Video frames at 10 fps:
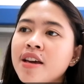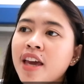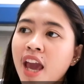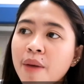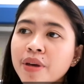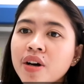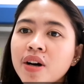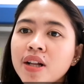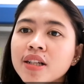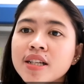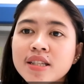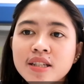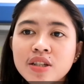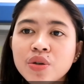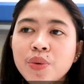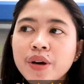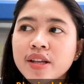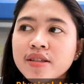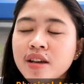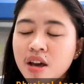chemical
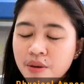constituents,